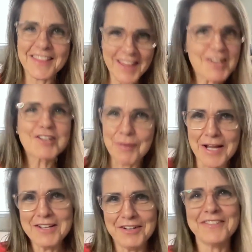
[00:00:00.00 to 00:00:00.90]
That's
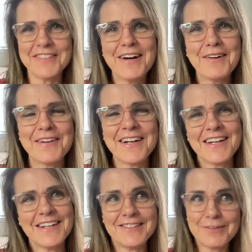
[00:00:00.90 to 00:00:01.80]
when you'll know,
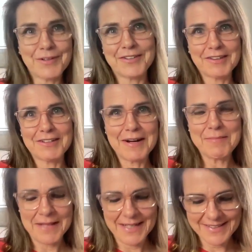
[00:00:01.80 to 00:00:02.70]
was it the
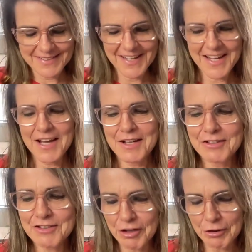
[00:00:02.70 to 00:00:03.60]
right place?
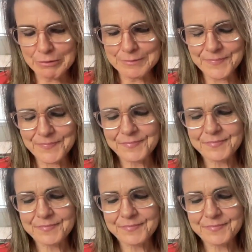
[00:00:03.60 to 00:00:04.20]
So